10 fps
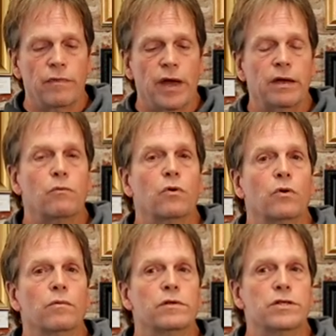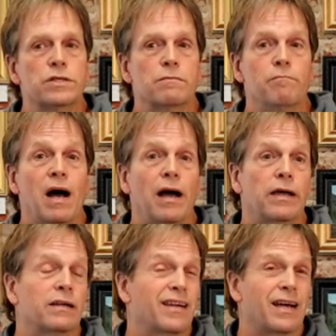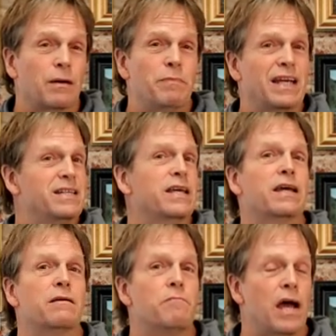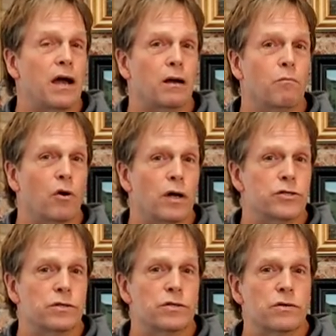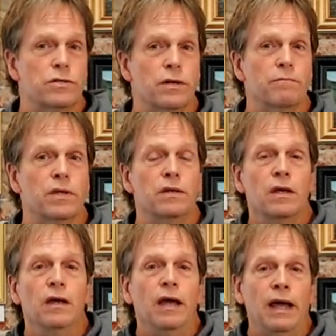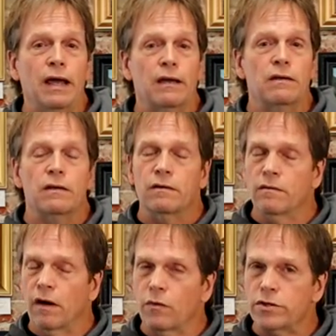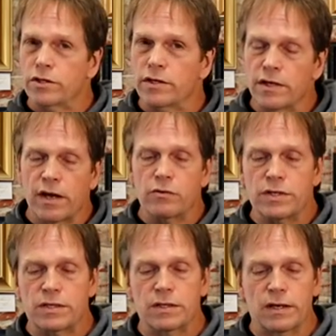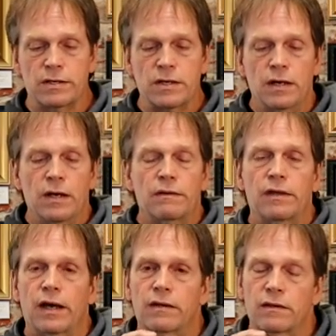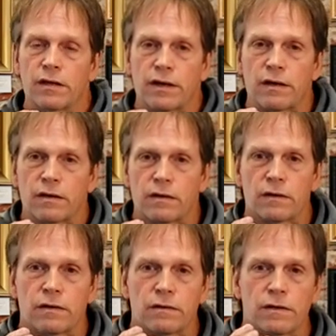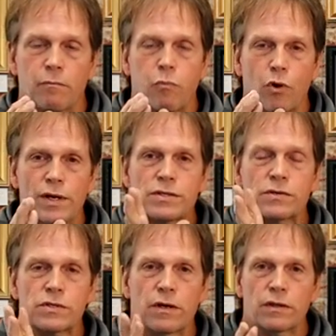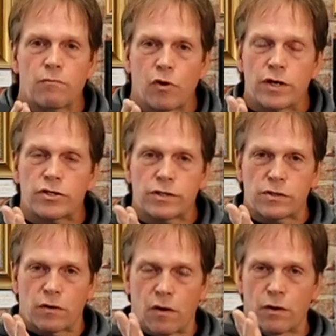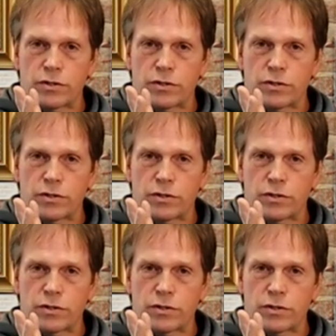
they will just buy like a big 10 pack of brushes or something. And I want you to notice this that the the bristles on the brushes are all